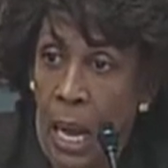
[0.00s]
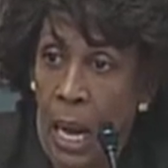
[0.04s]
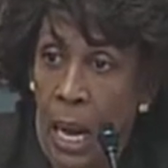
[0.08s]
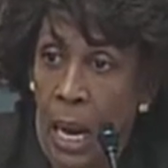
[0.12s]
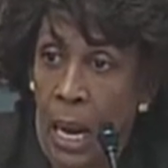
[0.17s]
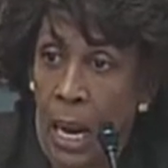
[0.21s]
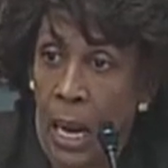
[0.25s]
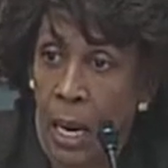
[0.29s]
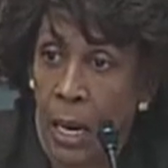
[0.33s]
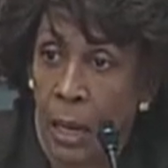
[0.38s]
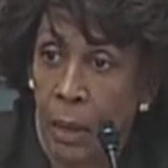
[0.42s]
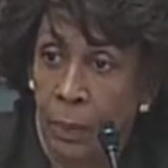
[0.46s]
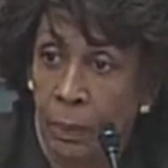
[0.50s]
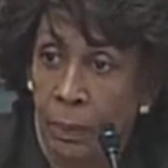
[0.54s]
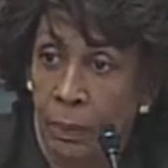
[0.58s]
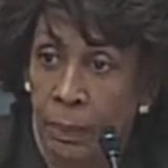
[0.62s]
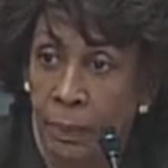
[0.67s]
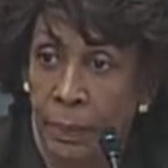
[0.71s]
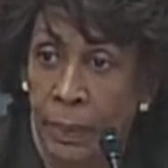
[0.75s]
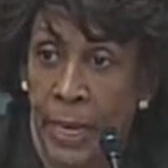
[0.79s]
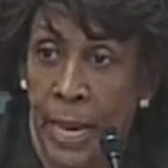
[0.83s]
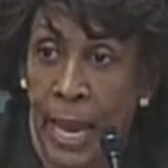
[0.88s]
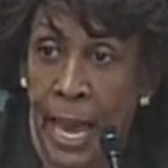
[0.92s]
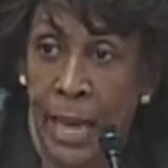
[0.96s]

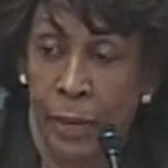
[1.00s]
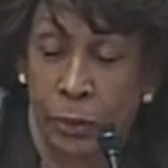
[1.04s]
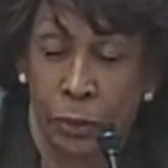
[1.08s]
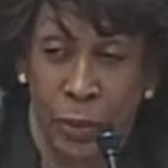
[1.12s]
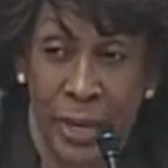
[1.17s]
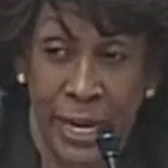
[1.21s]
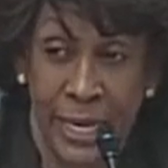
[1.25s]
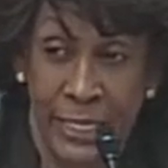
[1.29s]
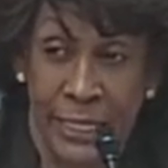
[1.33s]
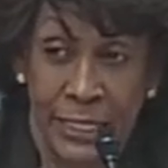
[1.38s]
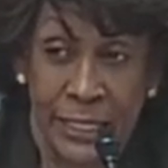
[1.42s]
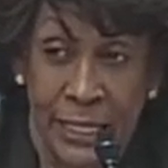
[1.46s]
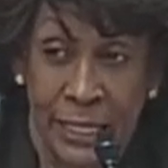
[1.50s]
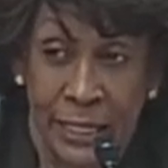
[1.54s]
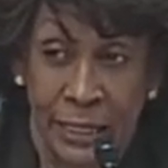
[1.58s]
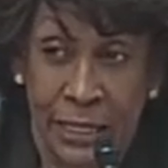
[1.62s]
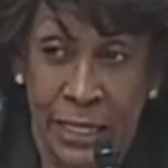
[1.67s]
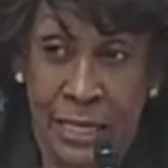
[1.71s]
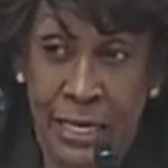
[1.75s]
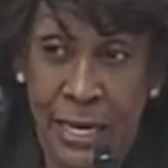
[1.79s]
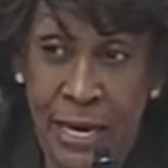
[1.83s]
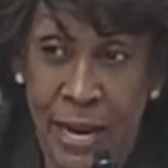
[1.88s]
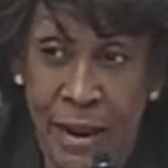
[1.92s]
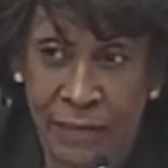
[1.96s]
and raised
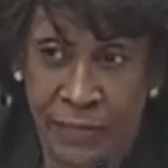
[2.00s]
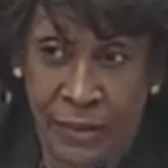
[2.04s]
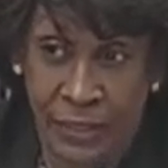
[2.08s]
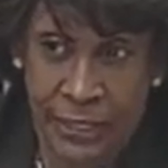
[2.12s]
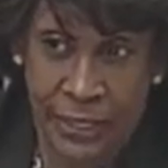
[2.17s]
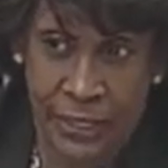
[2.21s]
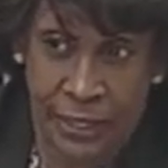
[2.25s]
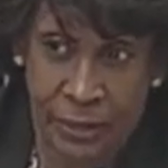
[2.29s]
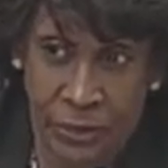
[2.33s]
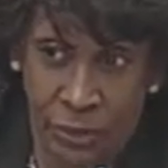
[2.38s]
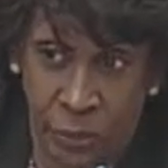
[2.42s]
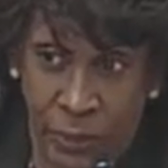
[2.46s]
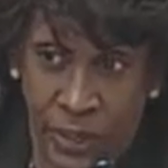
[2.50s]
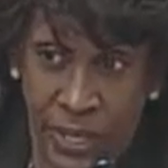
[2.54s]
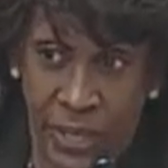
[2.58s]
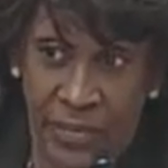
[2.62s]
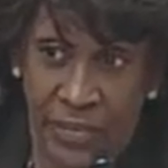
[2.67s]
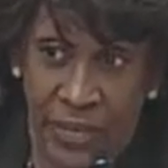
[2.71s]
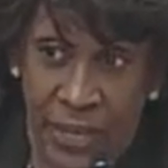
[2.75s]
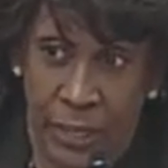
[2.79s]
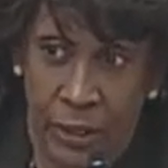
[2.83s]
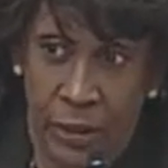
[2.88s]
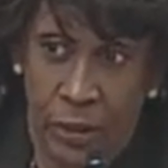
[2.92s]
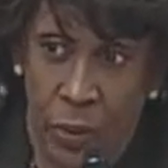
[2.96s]
significant, we
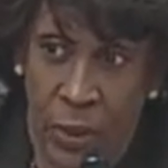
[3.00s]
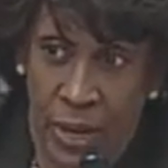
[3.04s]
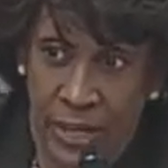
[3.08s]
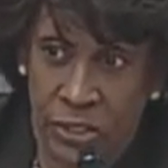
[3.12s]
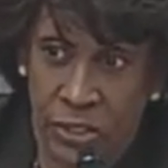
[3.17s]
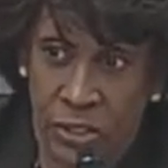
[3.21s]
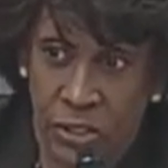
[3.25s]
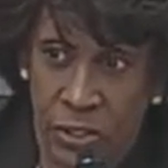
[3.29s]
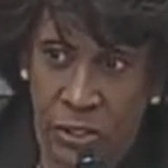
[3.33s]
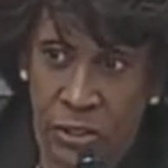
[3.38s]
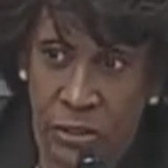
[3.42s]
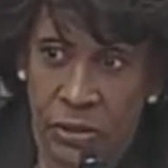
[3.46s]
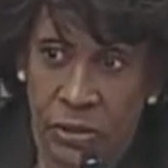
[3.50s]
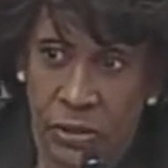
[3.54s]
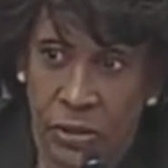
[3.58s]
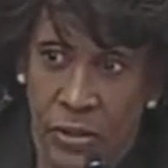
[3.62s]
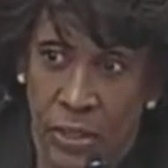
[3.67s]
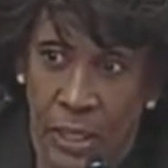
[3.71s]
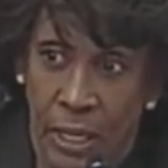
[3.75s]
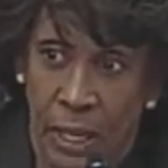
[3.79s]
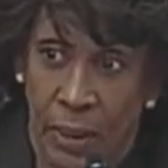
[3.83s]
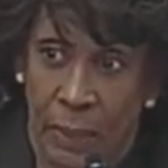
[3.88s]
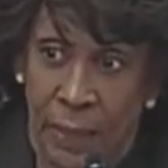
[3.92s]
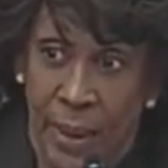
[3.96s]
think,
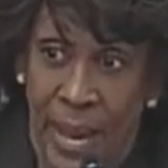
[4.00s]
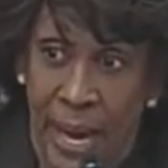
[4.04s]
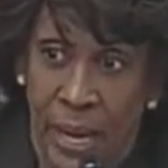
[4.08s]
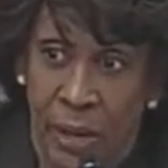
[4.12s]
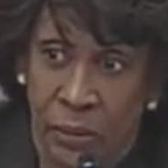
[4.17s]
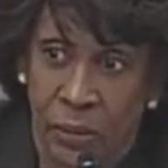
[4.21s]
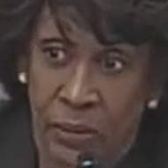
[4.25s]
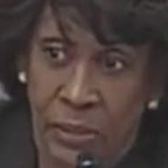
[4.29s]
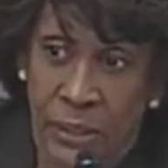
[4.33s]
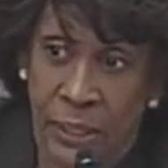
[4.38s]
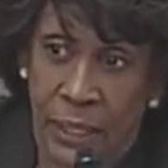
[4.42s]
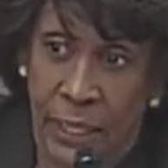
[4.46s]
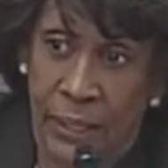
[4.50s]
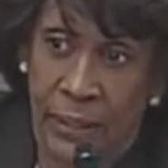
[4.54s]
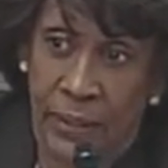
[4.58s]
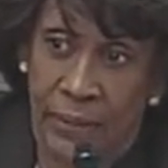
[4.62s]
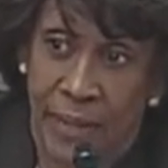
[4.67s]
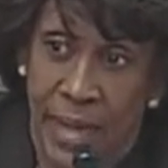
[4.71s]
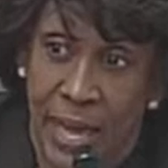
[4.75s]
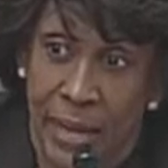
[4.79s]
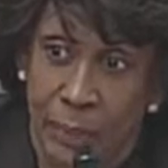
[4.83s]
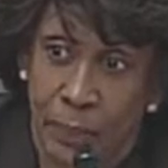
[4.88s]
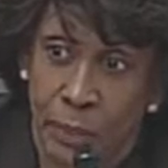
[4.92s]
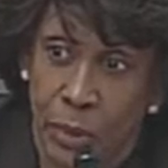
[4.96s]
questions about
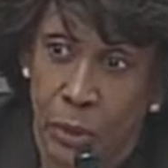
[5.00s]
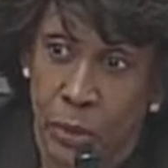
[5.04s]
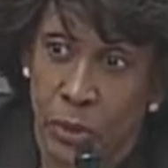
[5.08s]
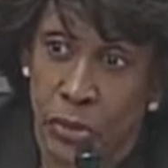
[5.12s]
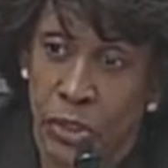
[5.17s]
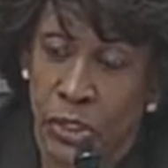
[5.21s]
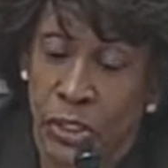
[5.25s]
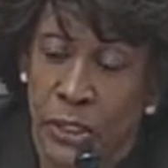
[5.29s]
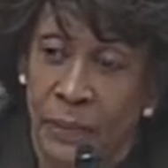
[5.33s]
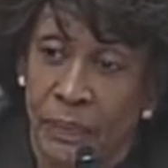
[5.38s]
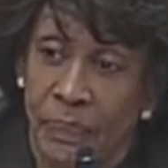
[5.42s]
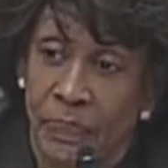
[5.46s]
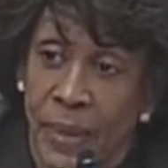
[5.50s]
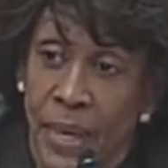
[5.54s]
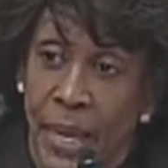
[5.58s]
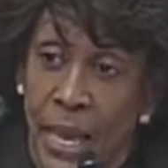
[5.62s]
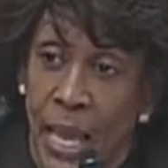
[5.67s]
that merger.